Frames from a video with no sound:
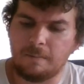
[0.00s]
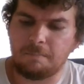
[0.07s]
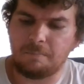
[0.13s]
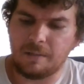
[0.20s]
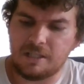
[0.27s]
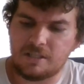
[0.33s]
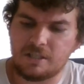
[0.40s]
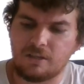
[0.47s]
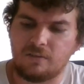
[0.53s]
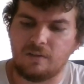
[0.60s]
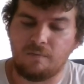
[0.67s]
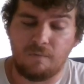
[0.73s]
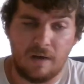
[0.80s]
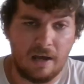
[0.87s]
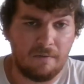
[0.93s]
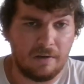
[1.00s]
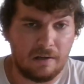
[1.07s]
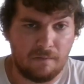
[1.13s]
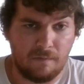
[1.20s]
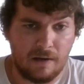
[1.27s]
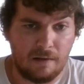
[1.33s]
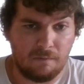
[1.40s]
basically 5 out
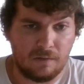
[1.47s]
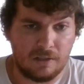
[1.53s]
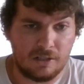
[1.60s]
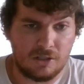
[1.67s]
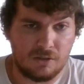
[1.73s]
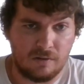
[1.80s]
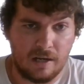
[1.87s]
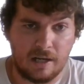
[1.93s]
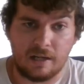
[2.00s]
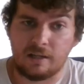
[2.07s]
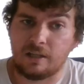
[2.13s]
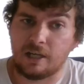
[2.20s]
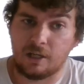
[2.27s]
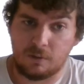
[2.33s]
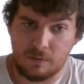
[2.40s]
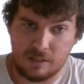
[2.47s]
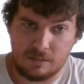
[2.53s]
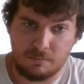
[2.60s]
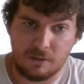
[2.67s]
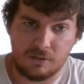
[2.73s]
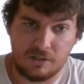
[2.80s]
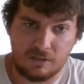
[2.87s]
of 5 for this track. I like Chris
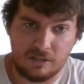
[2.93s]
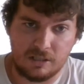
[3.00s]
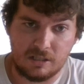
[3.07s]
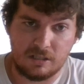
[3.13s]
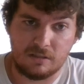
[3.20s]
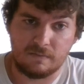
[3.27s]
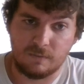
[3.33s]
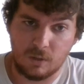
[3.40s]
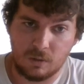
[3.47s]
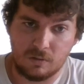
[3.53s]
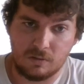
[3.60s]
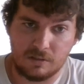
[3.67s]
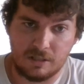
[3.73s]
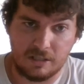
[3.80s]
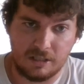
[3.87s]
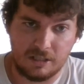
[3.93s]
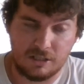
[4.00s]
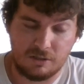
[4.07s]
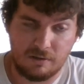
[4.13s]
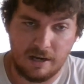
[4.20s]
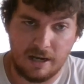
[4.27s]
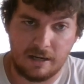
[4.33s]
Motionless's vocals in this
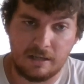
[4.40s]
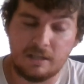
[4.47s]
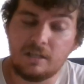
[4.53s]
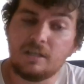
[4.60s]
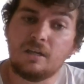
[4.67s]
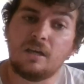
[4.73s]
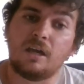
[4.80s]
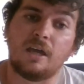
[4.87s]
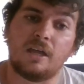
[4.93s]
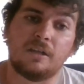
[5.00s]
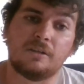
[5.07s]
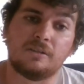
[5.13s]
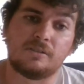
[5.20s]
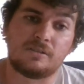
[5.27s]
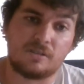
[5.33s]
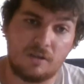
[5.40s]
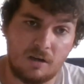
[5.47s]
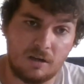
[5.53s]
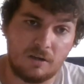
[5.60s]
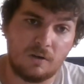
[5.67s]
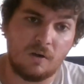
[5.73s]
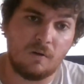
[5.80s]
track, and the
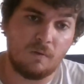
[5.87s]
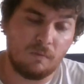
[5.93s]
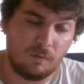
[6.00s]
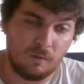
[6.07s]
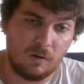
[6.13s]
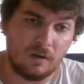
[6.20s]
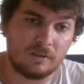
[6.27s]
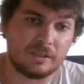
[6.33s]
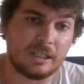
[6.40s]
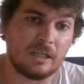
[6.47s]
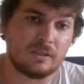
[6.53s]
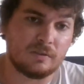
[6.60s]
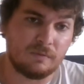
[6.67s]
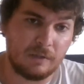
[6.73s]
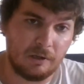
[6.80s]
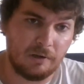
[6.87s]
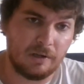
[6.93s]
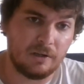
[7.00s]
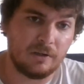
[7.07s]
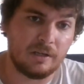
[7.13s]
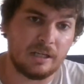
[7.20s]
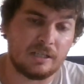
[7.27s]
song overall sounds very
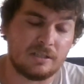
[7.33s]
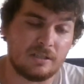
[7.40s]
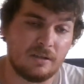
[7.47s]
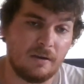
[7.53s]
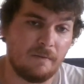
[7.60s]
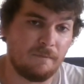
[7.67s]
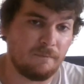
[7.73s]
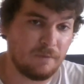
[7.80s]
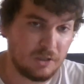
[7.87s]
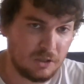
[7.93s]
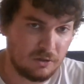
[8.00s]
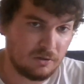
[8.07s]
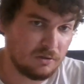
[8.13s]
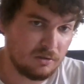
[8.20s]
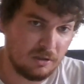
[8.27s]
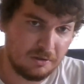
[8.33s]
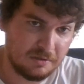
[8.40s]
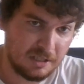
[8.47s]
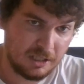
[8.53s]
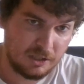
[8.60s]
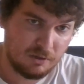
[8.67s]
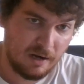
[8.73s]
good as the official
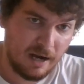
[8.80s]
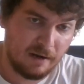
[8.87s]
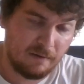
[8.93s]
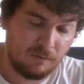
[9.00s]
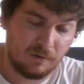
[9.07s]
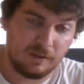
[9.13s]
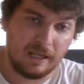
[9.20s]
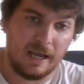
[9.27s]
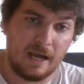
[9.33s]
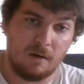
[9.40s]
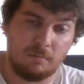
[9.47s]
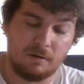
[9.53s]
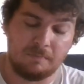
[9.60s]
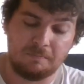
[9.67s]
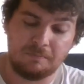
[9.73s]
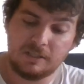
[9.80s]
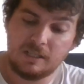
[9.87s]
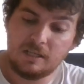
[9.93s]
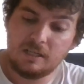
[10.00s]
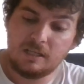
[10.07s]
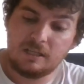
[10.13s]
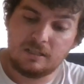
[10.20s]
closing track for the album.
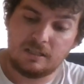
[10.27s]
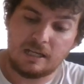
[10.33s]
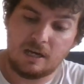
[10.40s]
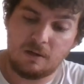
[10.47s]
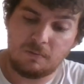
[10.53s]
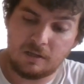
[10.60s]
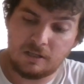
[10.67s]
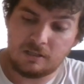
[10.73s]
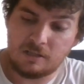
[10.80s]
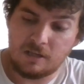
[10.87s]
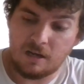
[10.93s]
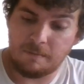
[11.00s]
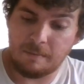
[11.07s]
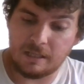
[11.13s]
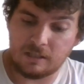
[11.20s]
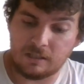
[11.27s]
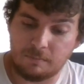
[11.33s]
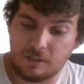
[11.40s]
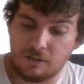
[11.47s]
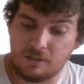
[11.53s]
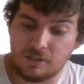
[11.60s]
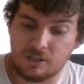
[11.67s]
Now we're going to talk about the
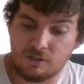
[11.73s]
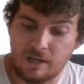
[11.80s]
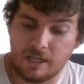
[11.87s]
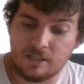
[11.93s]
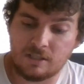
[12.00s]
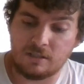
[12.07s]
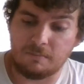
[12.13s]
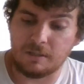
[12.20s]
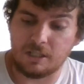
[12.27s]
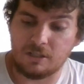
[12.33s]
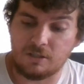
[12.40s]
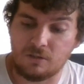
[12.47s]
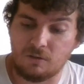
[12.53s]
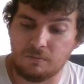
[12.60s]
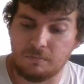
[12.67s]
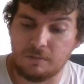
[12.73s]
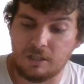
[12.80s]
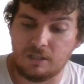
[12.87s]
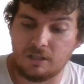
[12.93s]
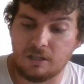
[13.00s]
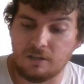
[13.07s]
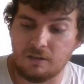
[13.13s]
bonus track, Somebody Told Me,
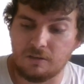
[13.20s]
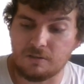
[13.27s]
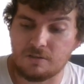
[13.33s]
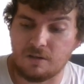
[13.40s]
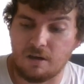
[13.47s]
the Killers